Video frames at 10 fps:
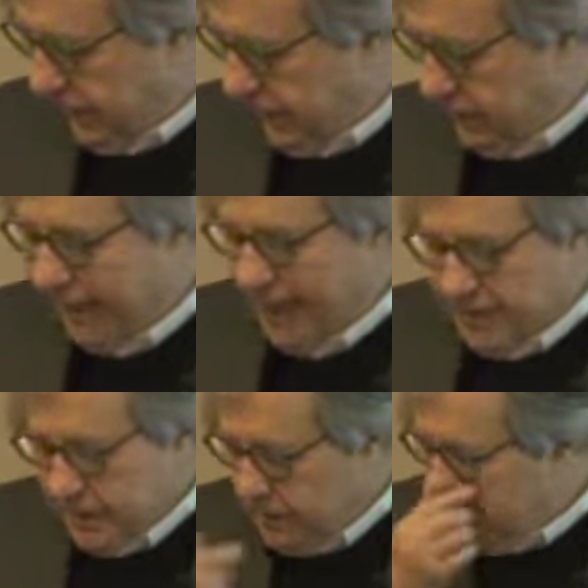
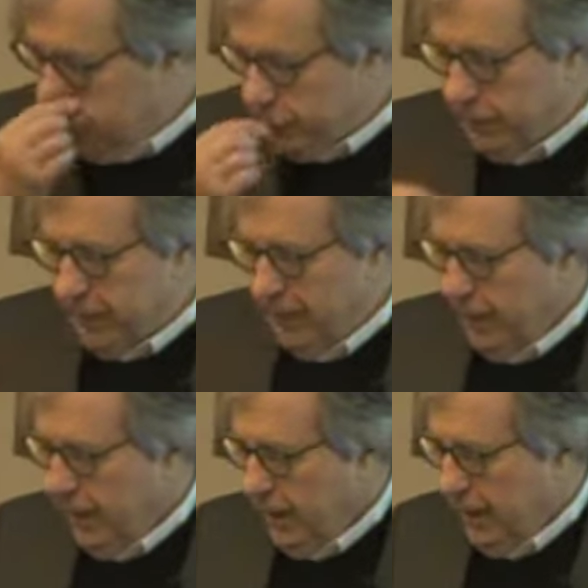advisor to the jury
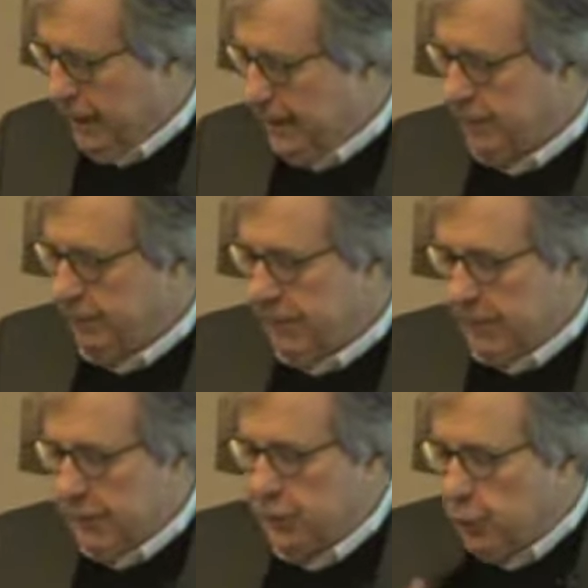
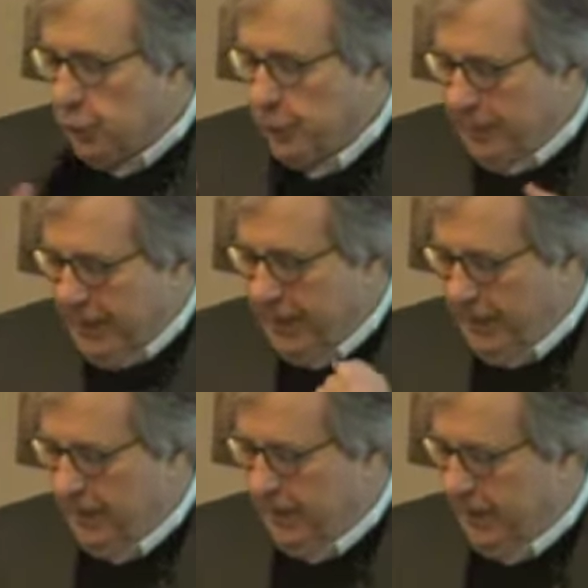literally took me
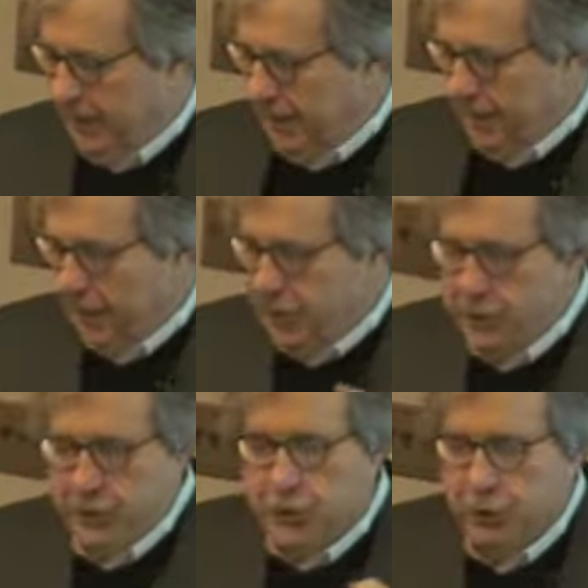and
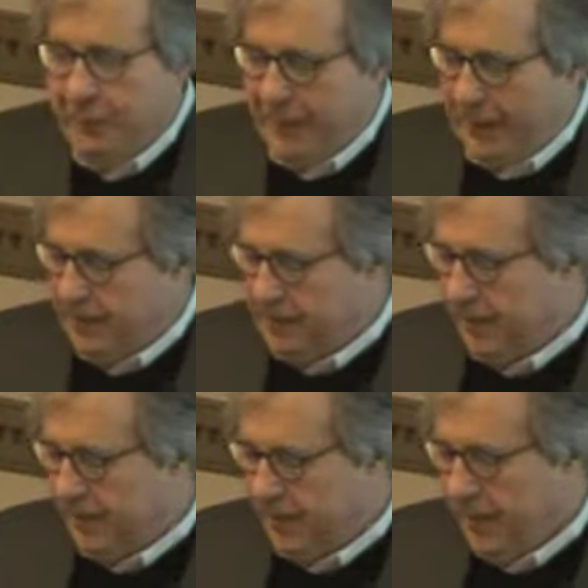shook me and
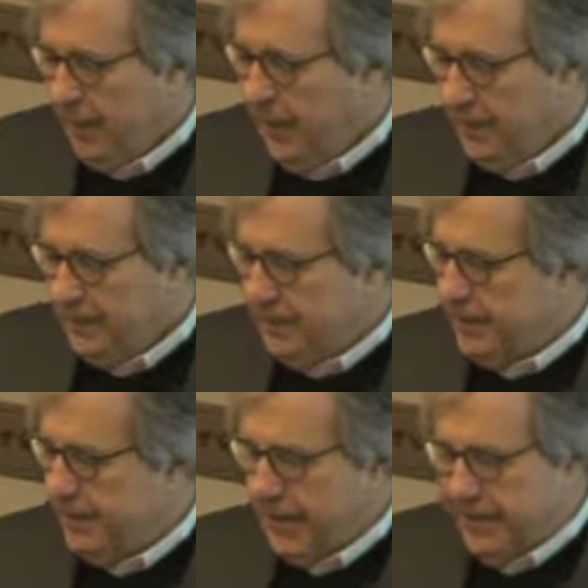said, he said,
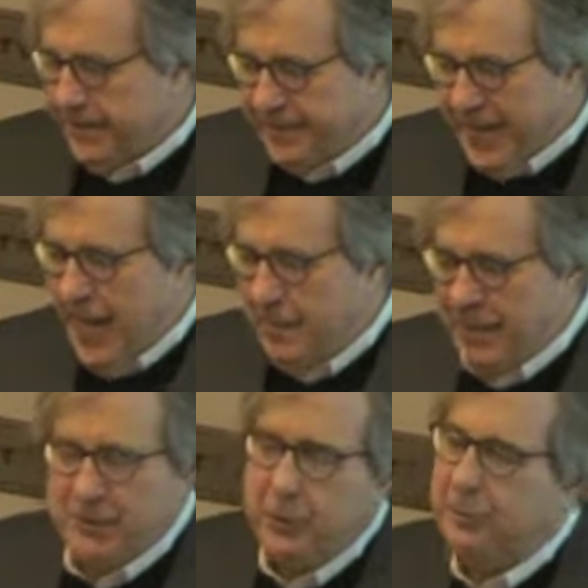God damn it.
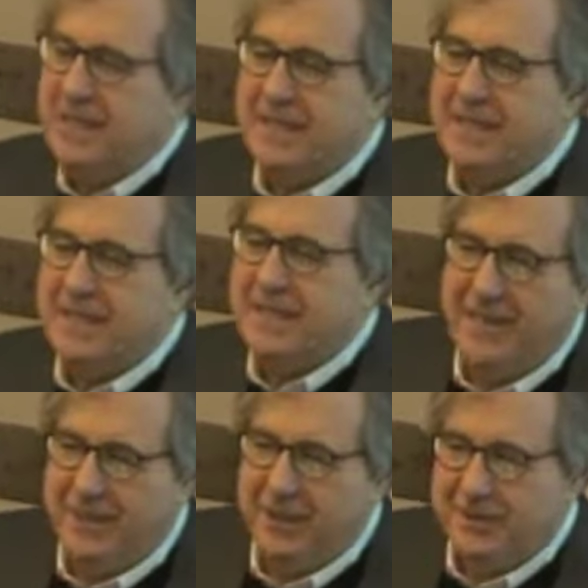He took me
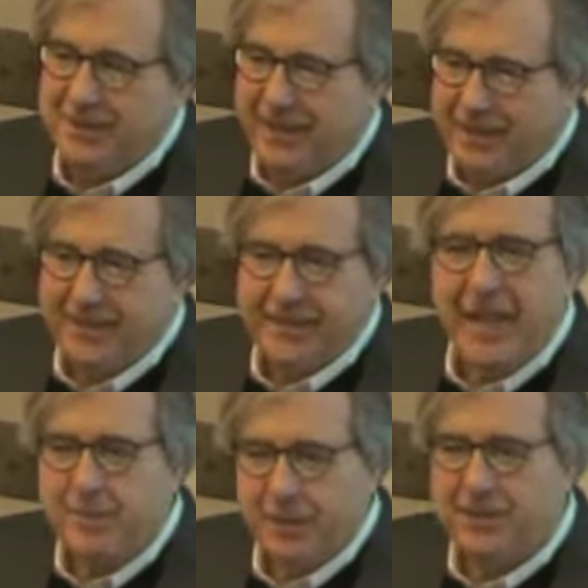aside and he said, God
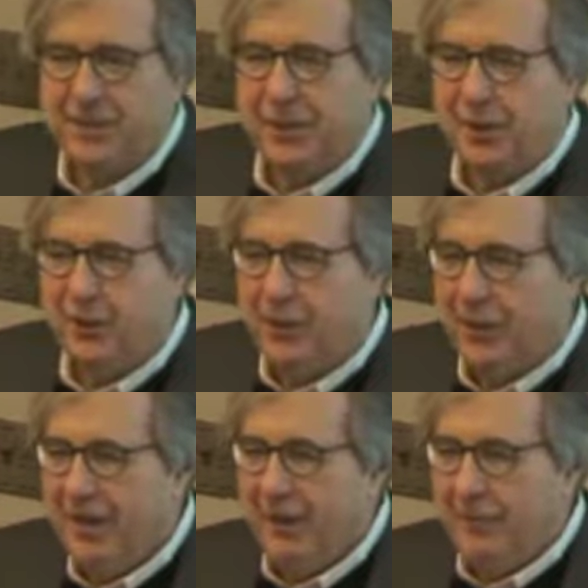damn it, you know,
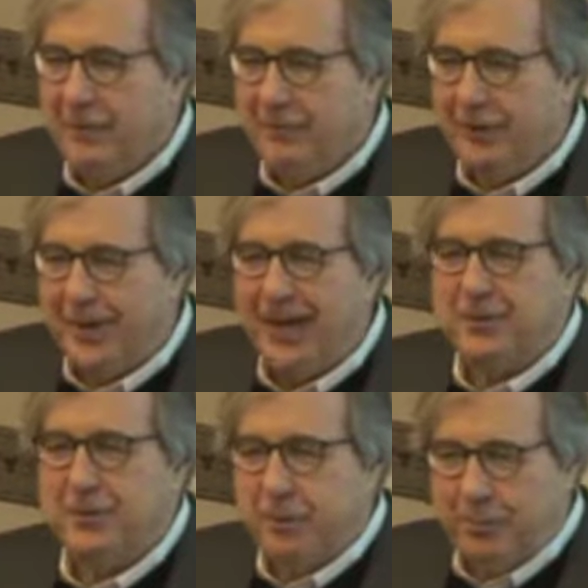we forgot
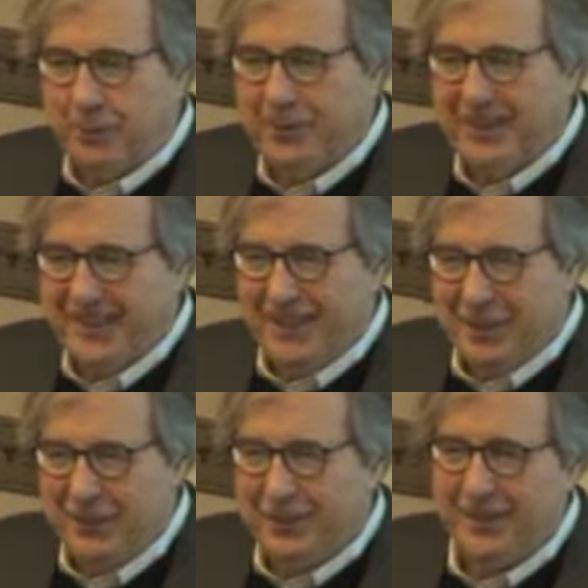to put
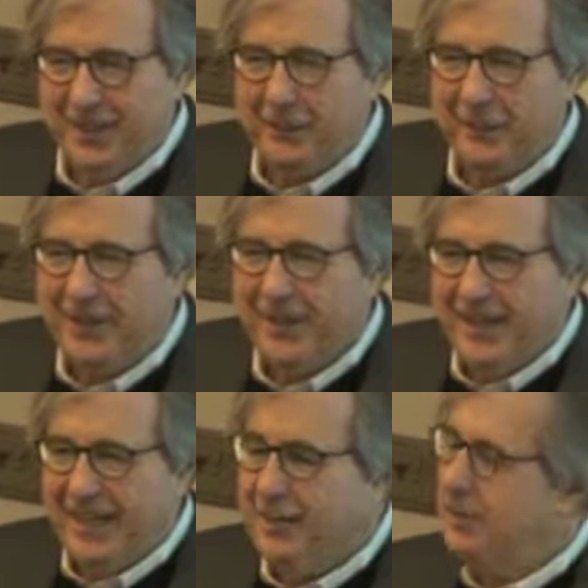into
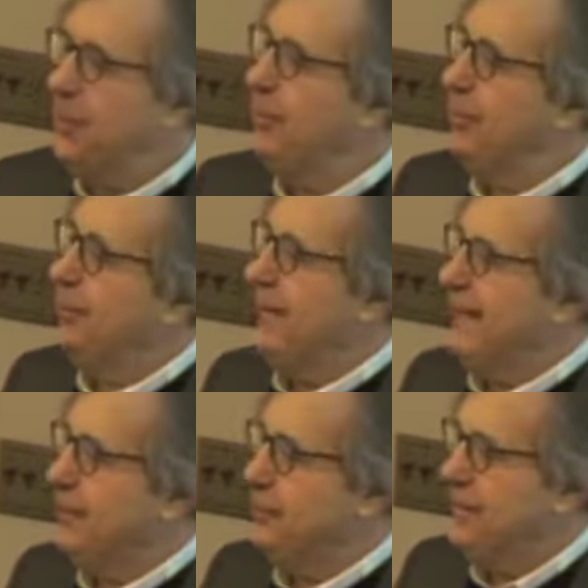the
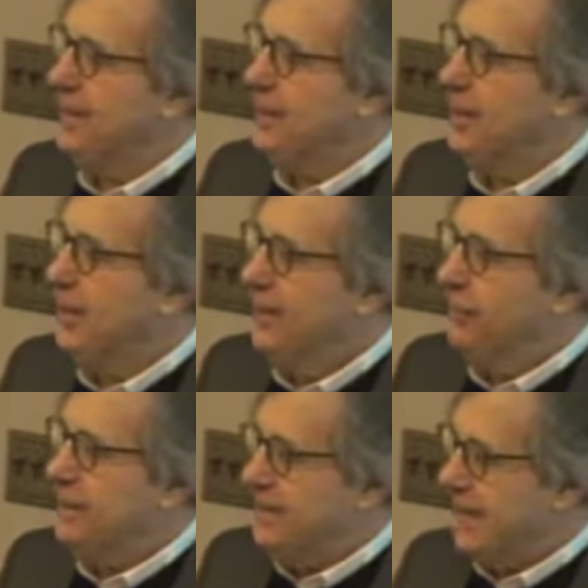brief that
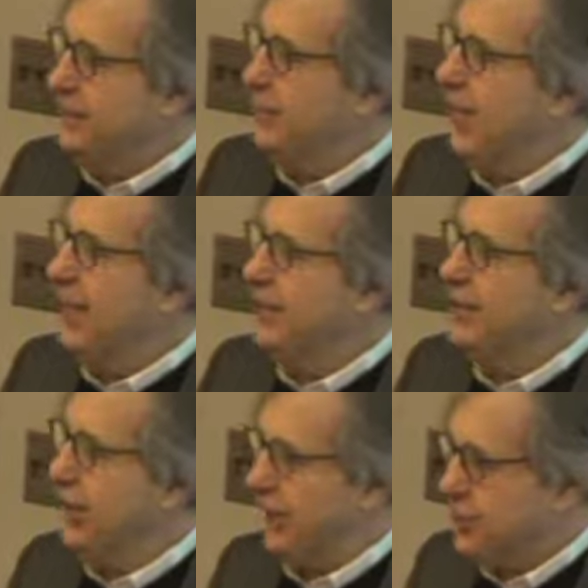we said you
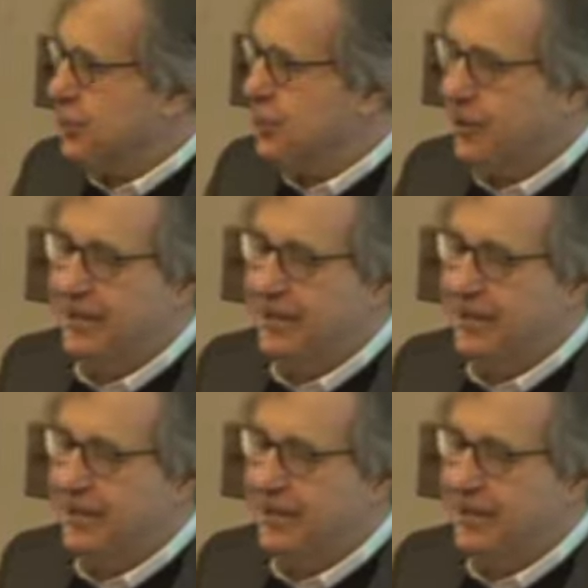can't dodge